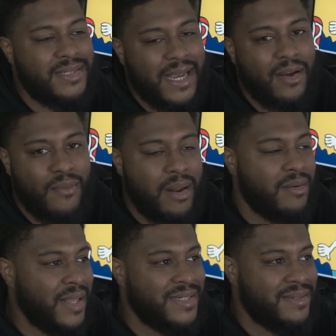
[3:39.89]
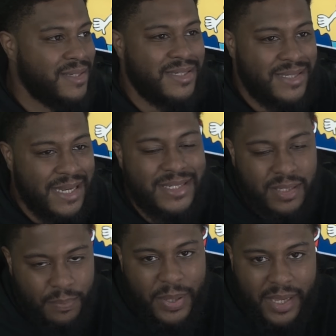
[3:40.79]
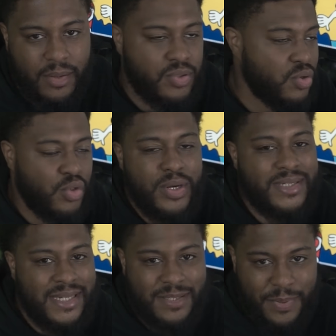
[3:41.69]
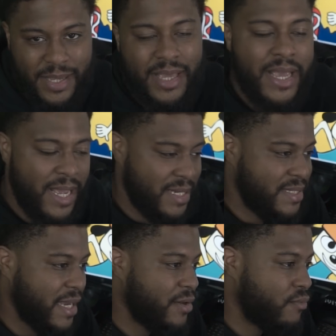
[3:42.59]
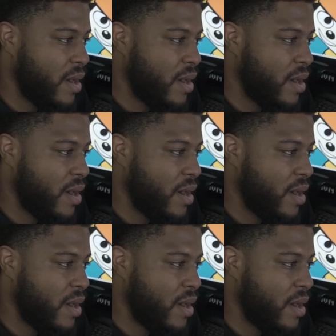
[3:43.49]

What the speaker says: second rounder that's the sixth pick, so 36th pick in the second